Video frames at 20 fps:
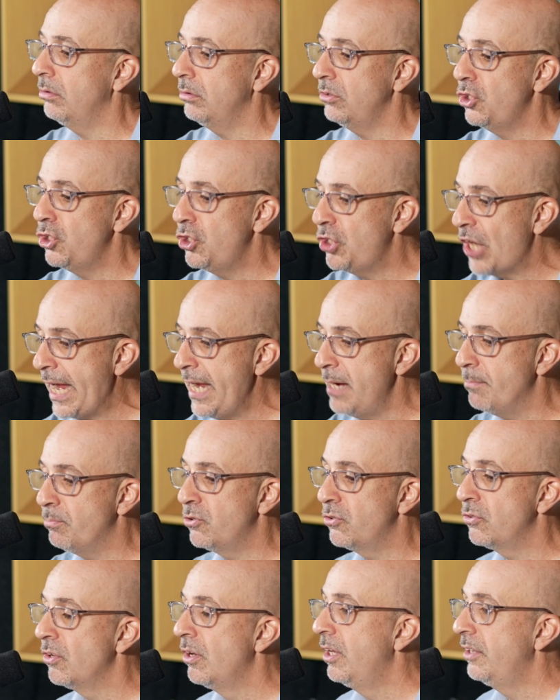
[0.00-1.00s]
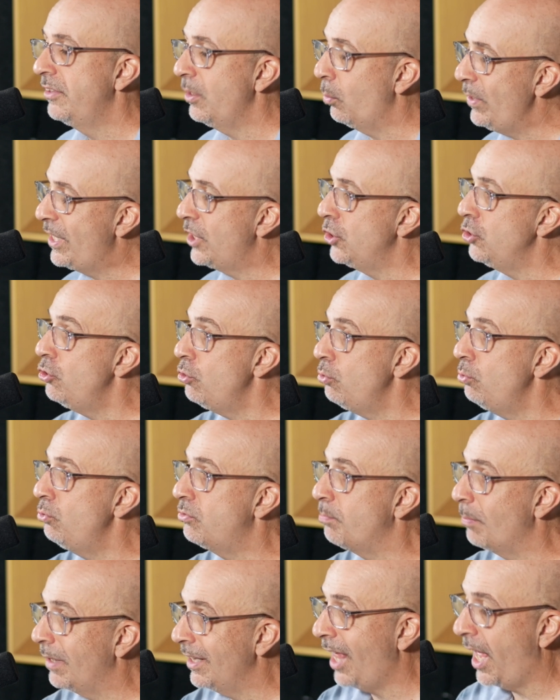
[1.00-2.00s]
shapes that we can
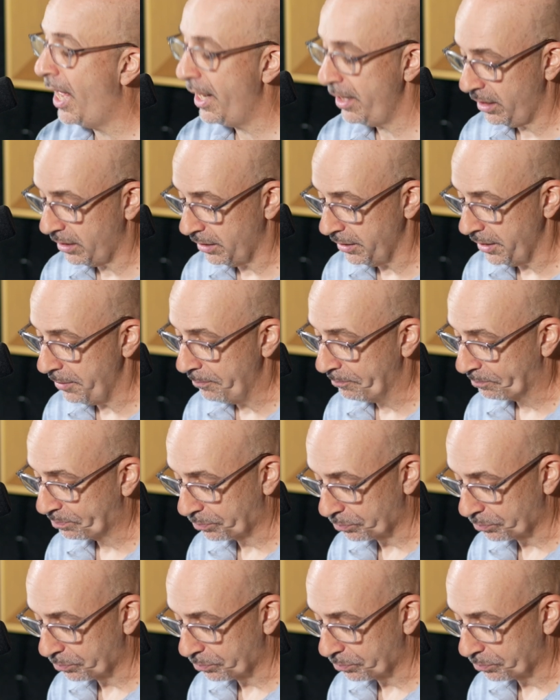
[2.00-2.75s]
use melodically.